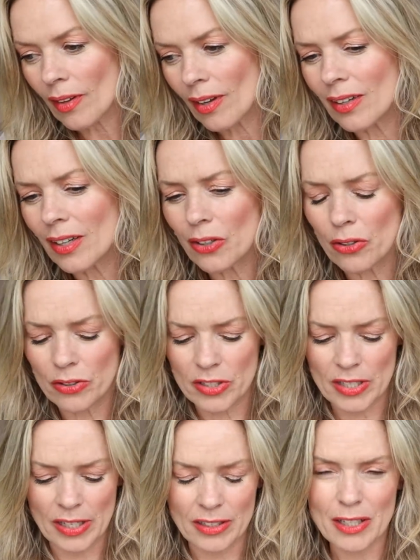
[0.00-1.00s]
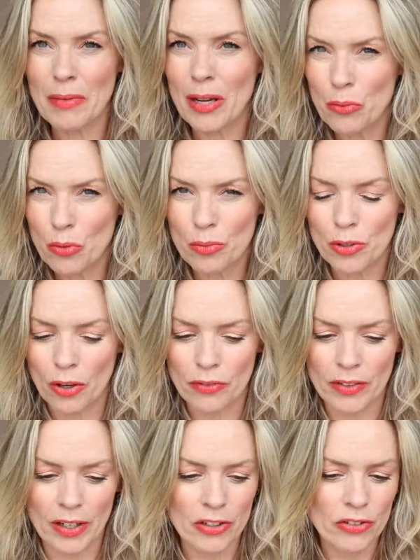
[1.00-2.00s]
I like hot tea. I don't mind warm
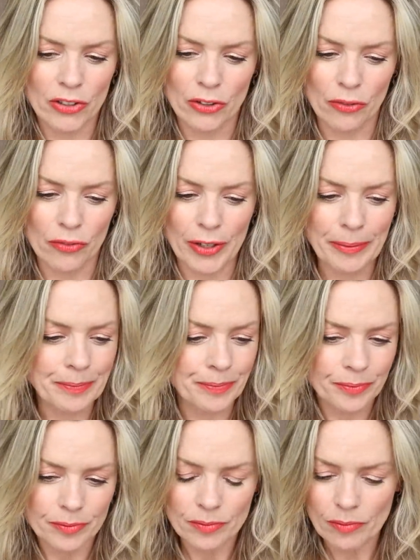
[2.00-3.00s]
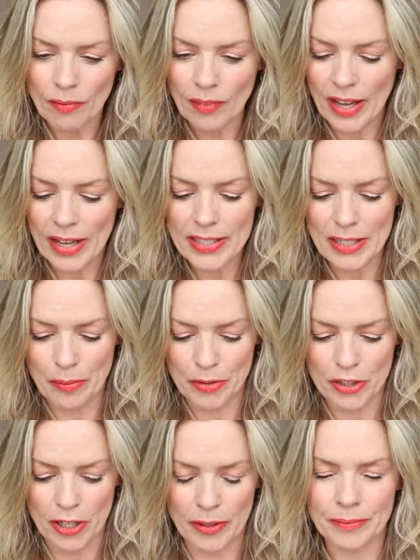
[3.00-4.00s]
coffee. I can drink coffee any
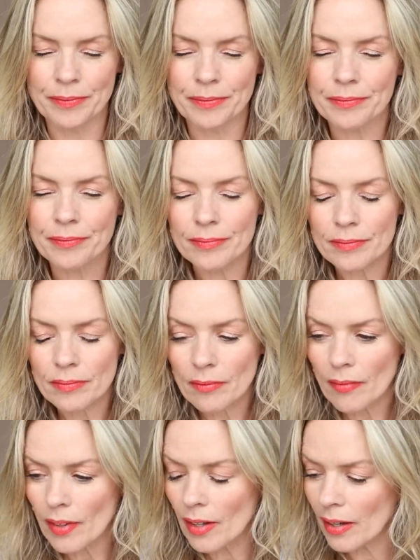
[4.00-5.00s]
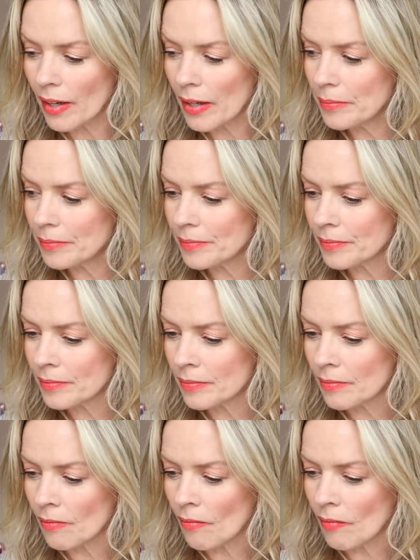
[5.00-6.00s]
temperature. But
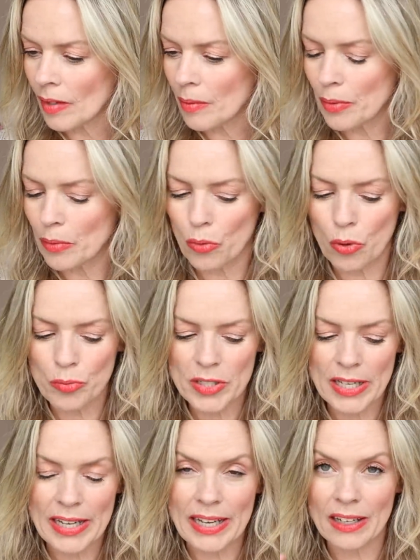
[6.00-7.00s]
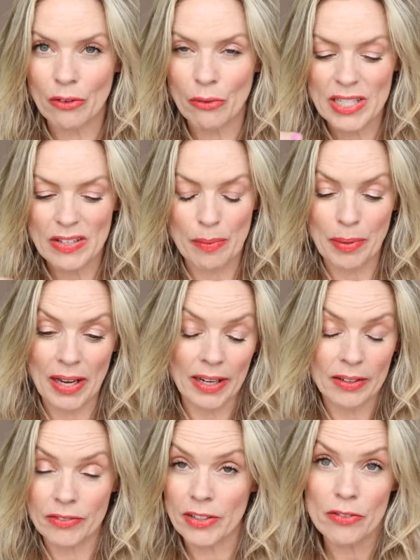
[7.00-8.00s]
warm tea, and I always have it
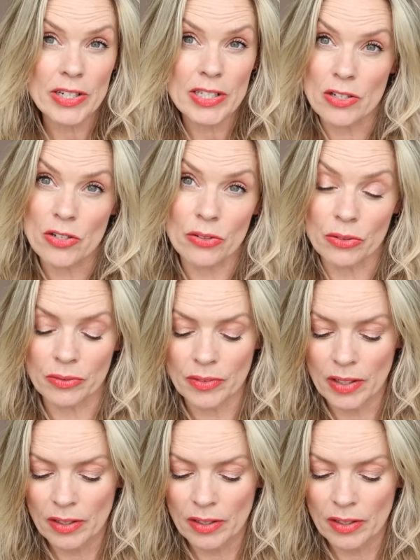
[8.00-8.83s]
black for no reason at all.